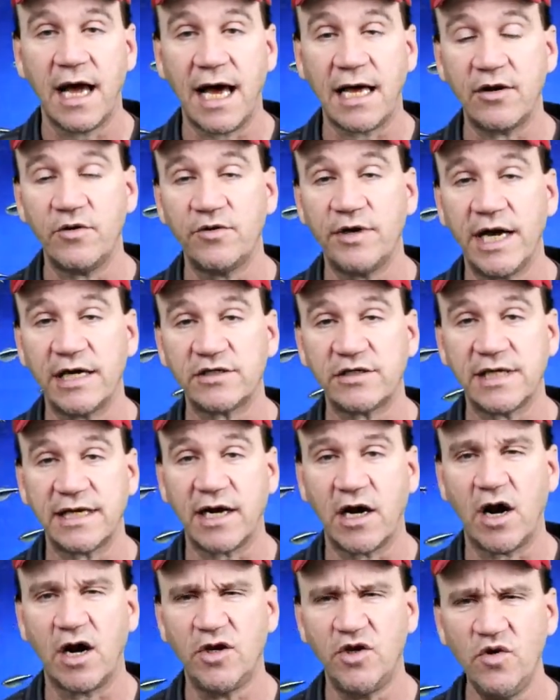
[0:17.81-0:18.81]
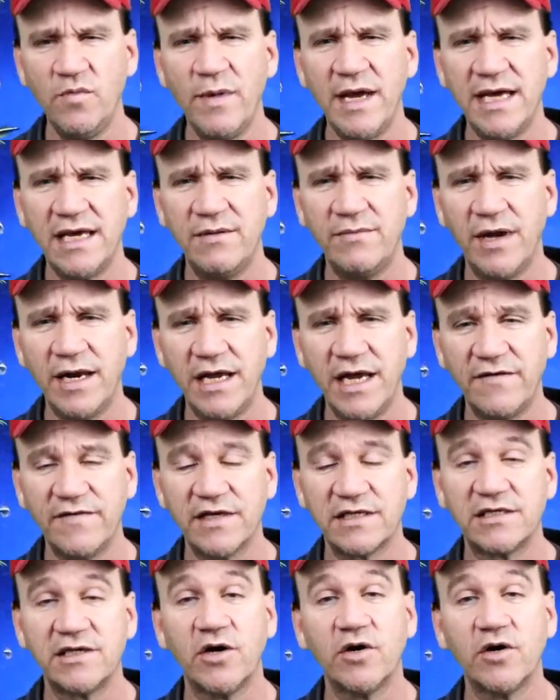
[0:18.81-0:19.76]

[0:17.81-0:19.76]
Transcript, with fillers: I know you guys are thinking, are you making money off this?